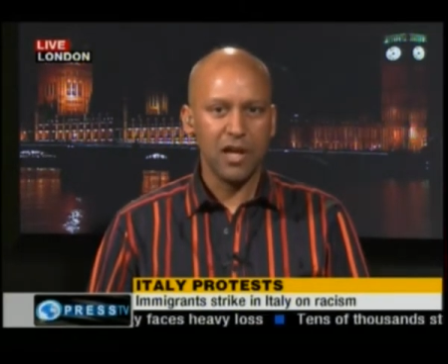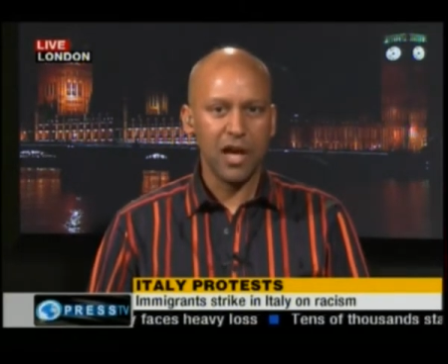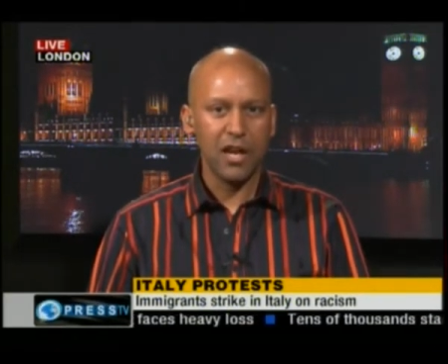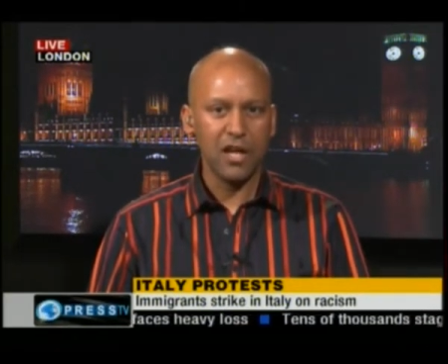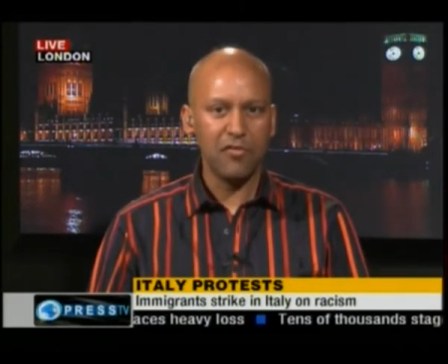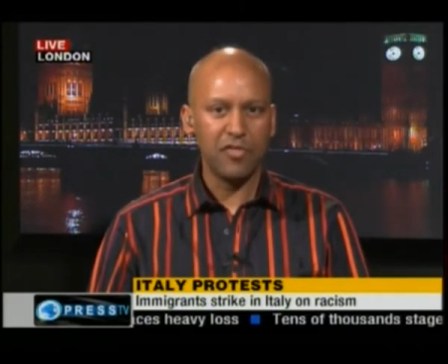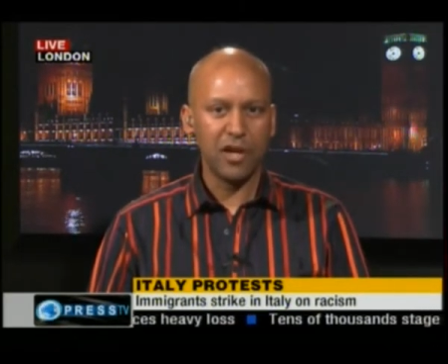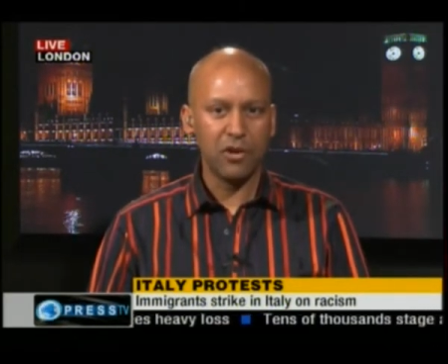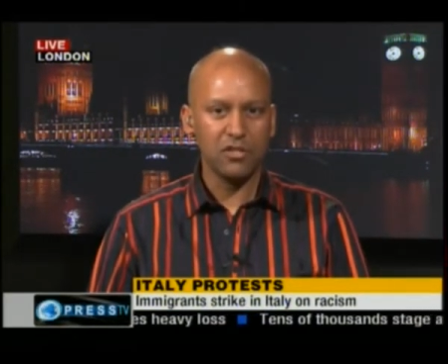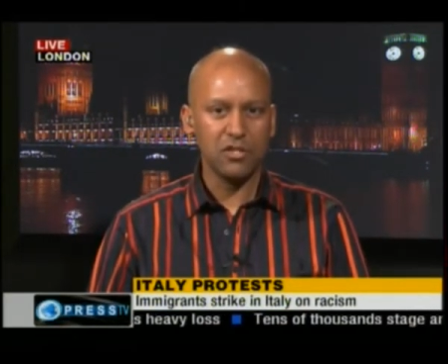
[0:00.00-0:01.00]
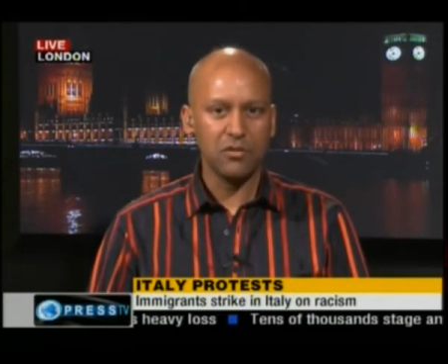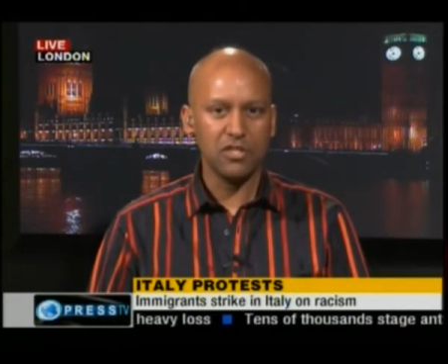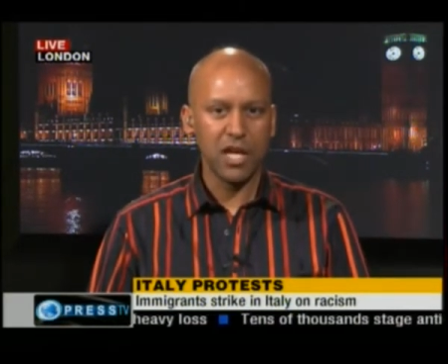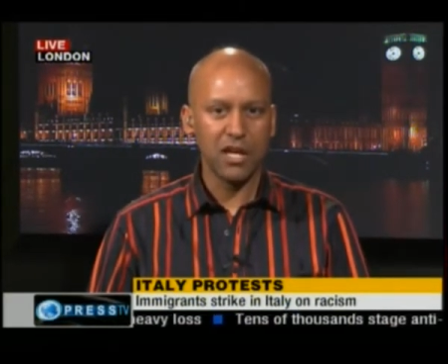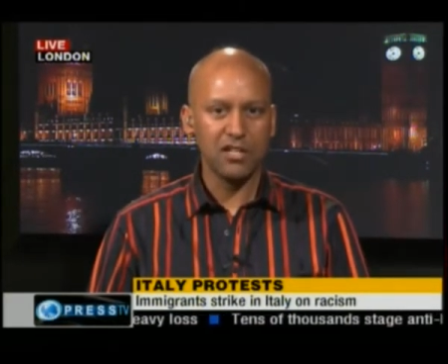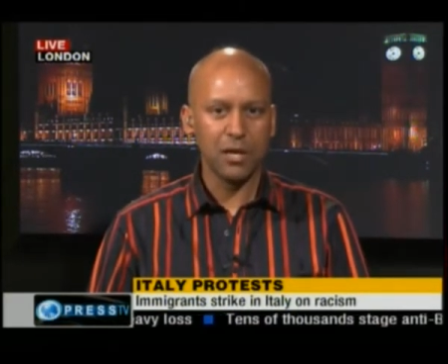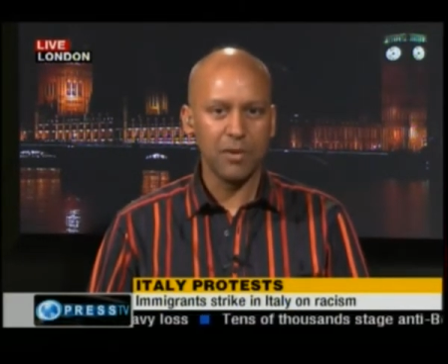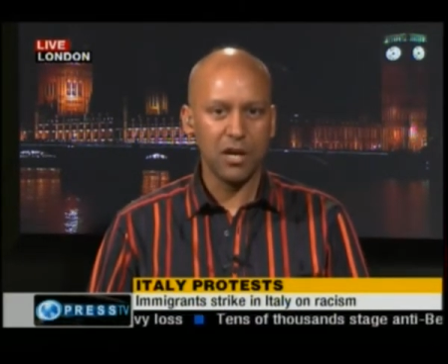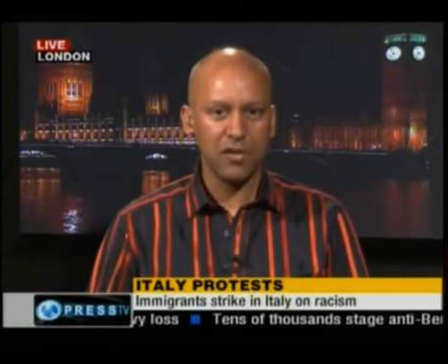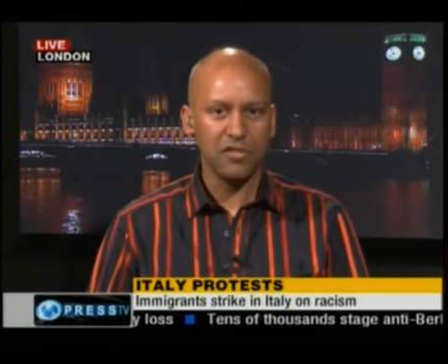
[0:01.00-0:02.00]
And if they want to take it up
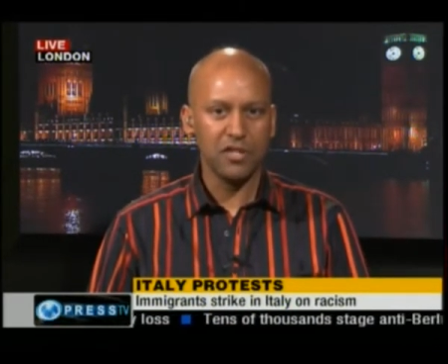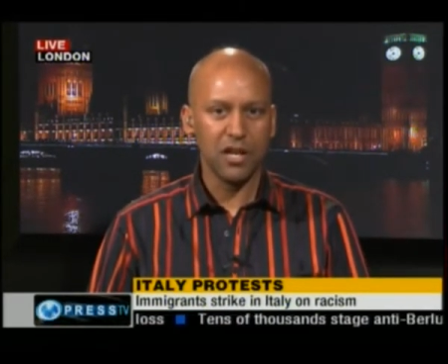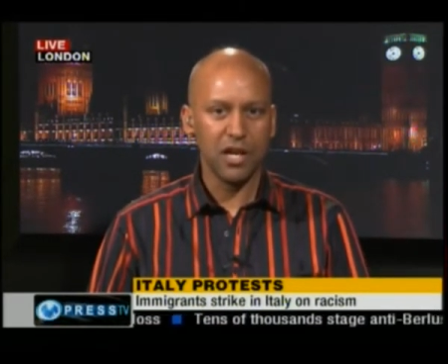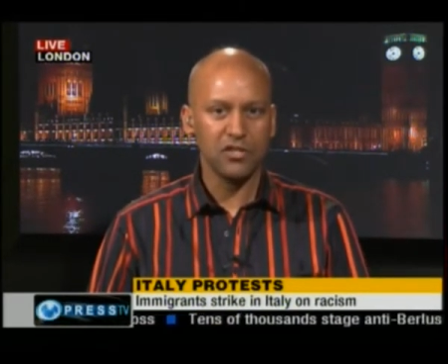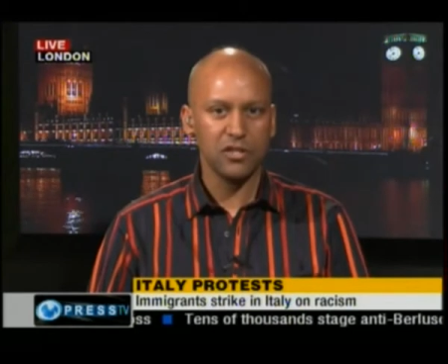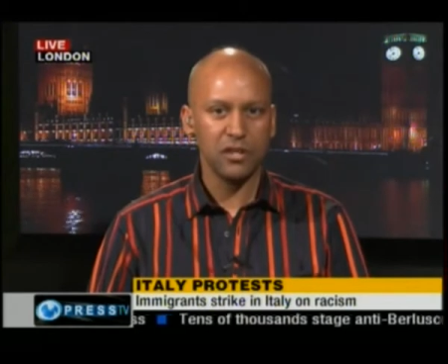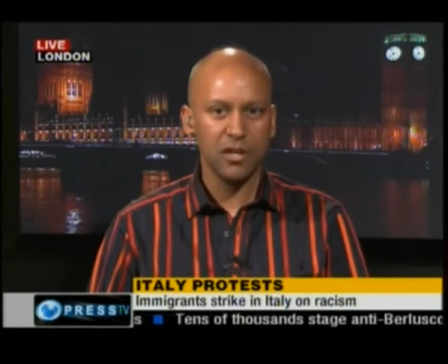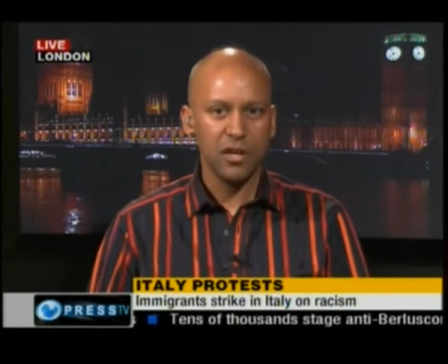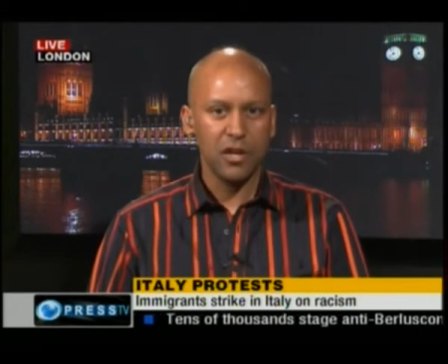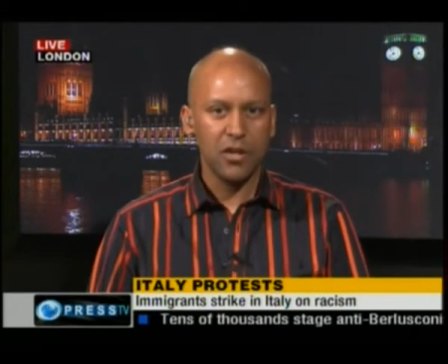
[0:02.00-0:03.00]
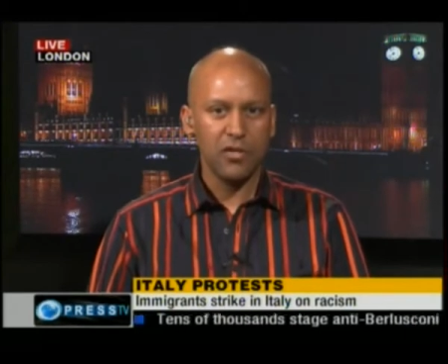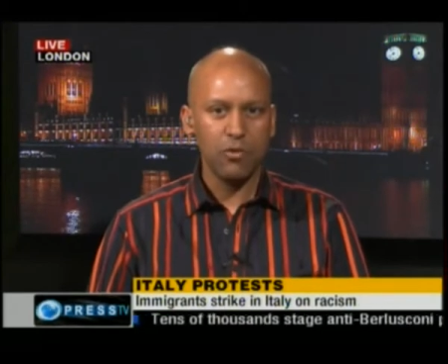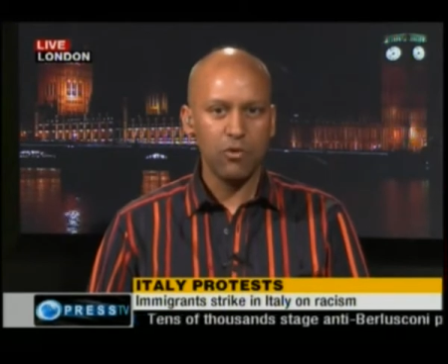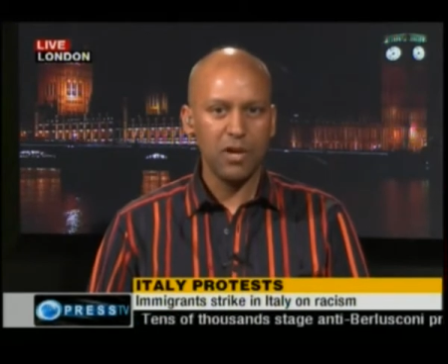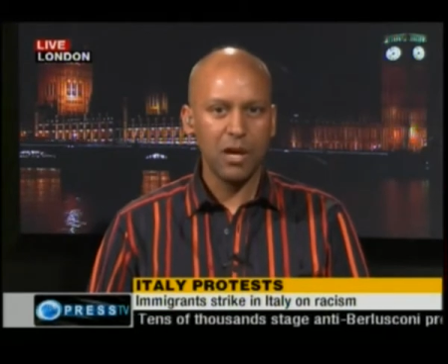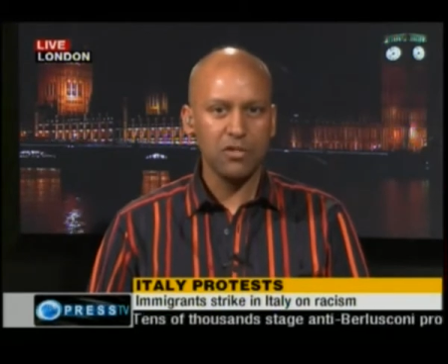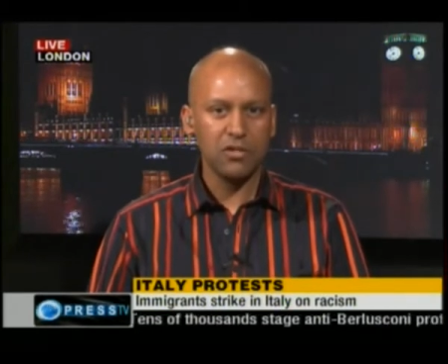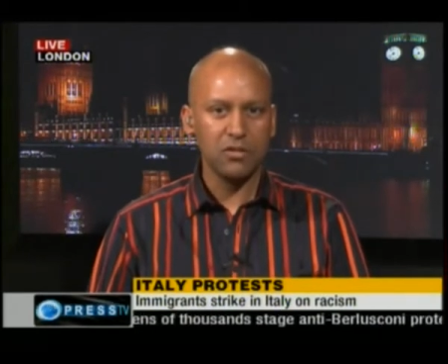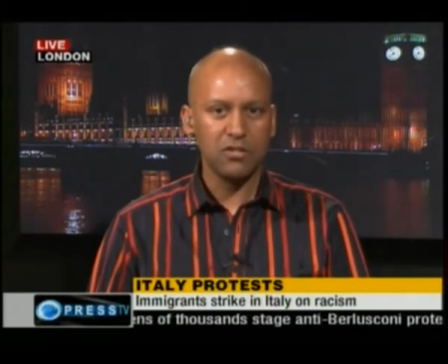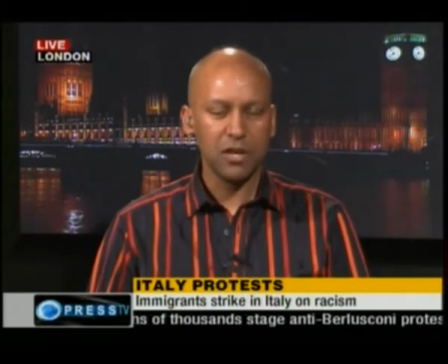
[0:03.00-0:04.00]
after the election, they will be able to
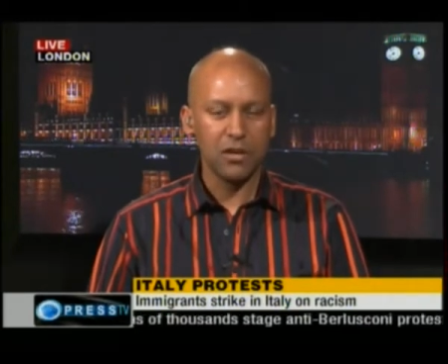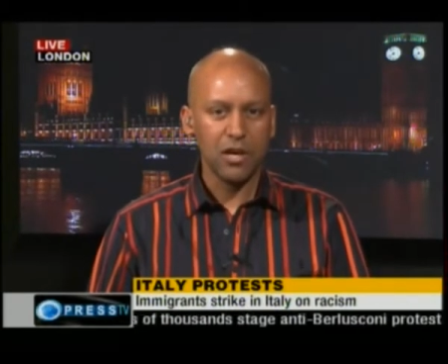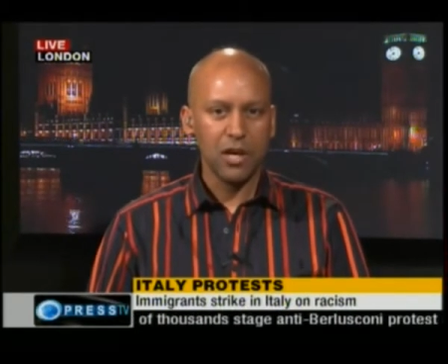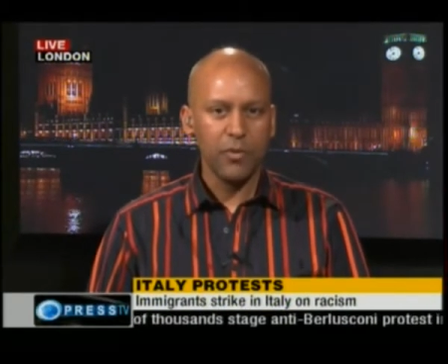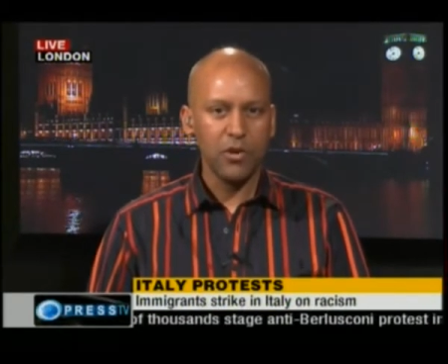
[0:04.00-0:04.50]
do so. We